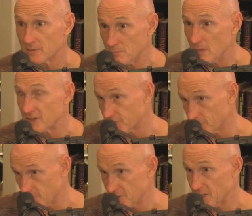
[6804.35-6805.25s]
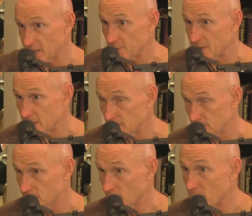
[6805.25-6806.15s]
Muslims need to be
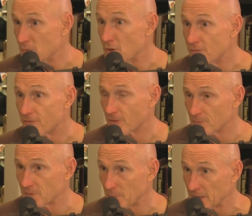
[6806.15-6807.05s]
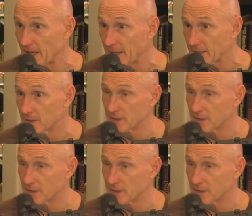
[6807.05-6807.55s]
removed from the planet.